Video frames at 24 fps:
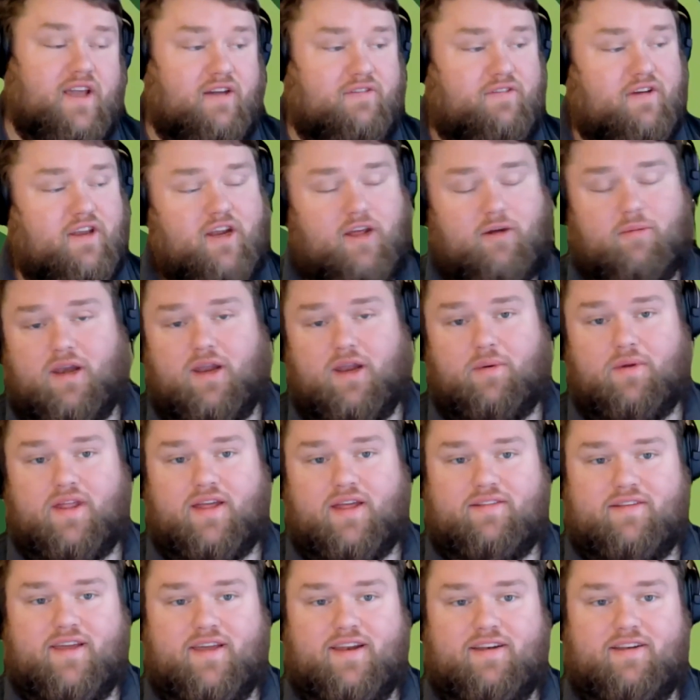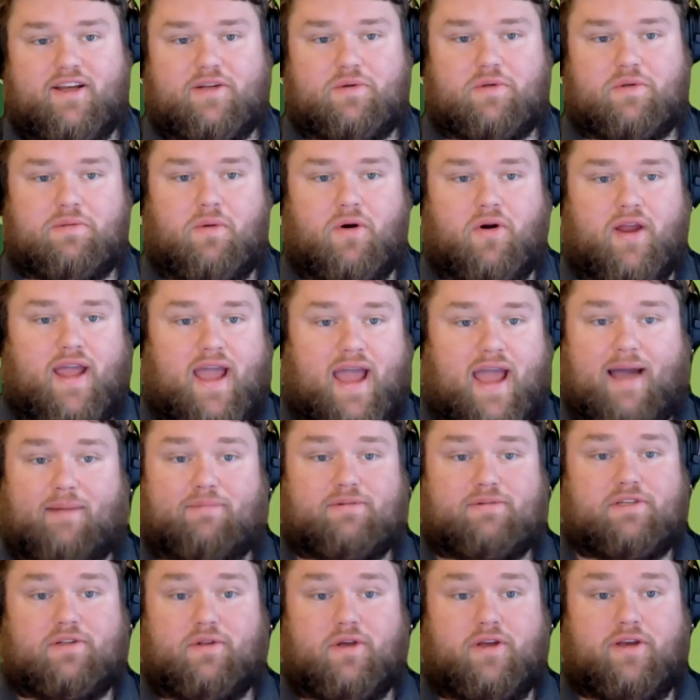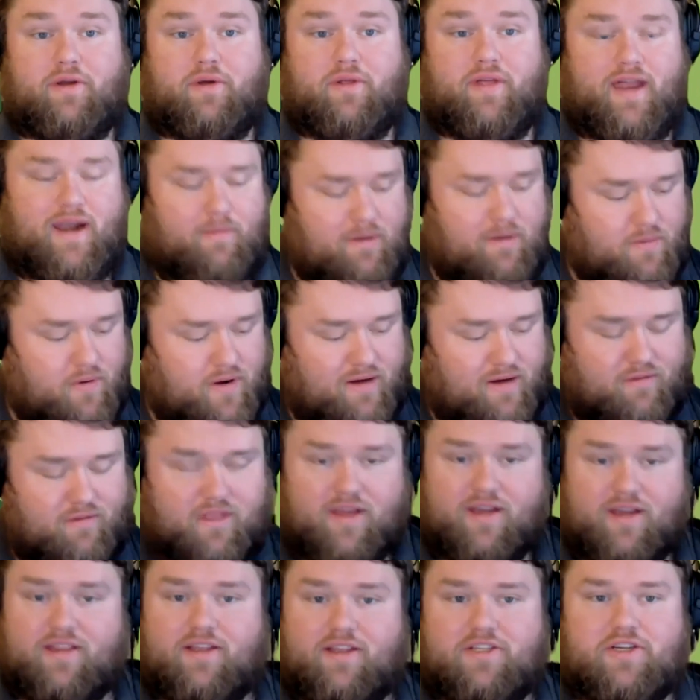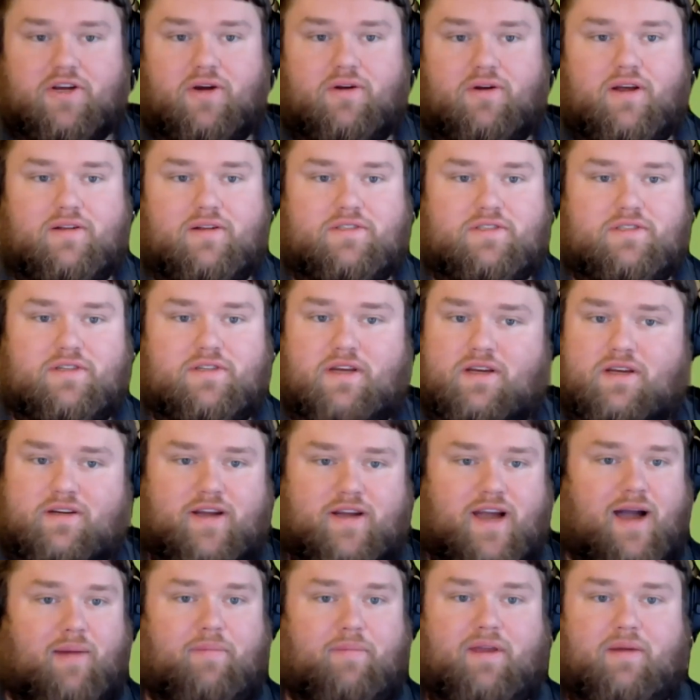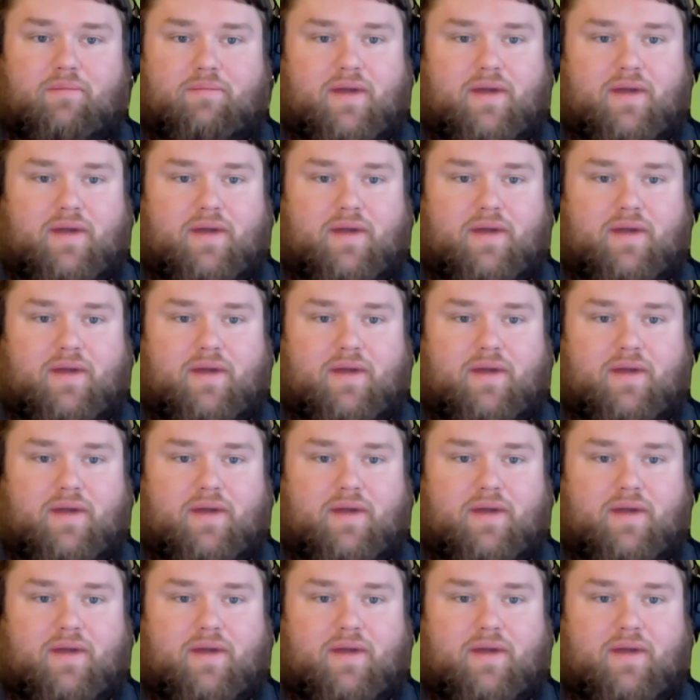If anybody would like to get in touch with Marty, absolutely do that. I'm going to put everything in the show notes, copy